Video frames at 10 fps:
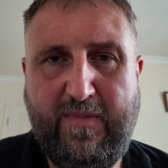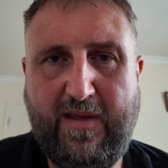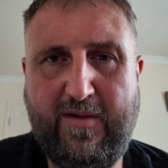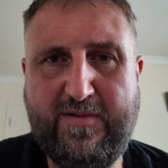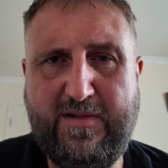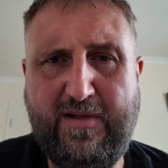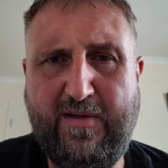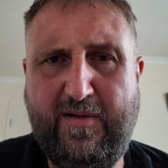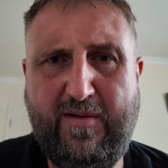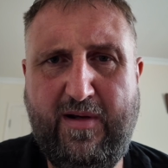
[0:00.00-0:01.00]

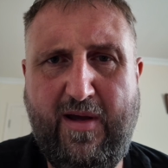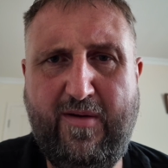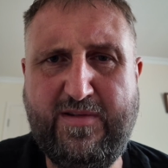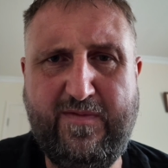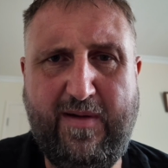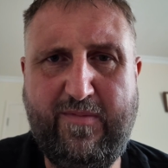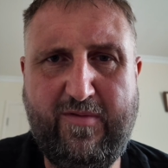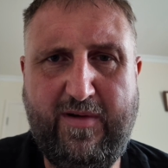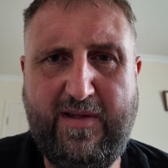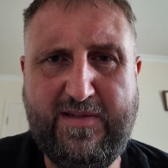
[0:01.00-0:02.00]
loads of
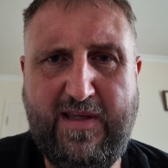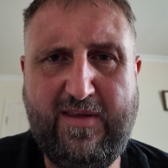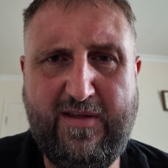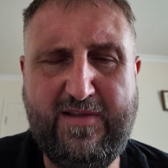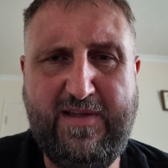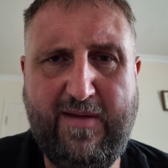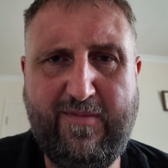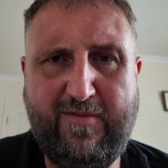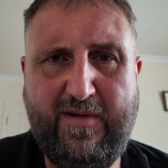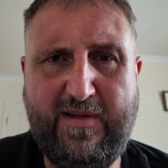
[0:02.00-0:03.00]
M3s, E30
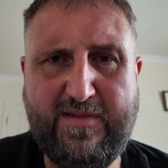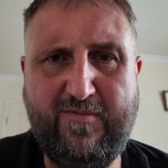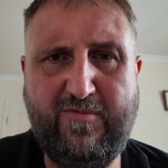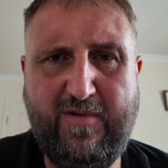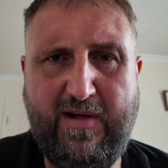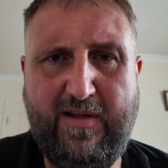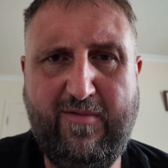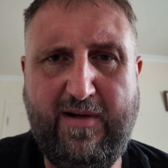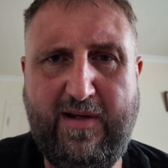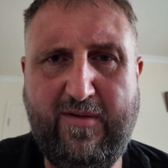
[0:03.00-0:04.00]
M3s, some really,
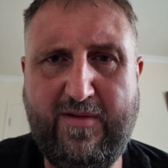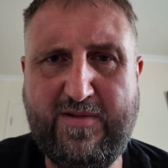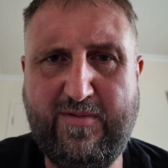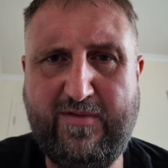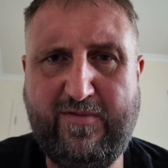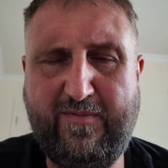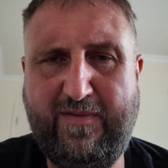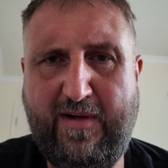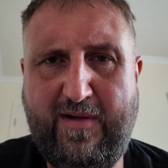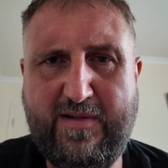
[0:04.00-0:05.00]
really nice ones from
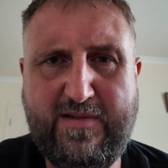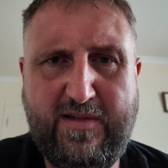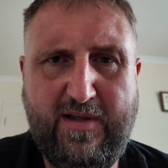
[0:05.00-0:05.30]
various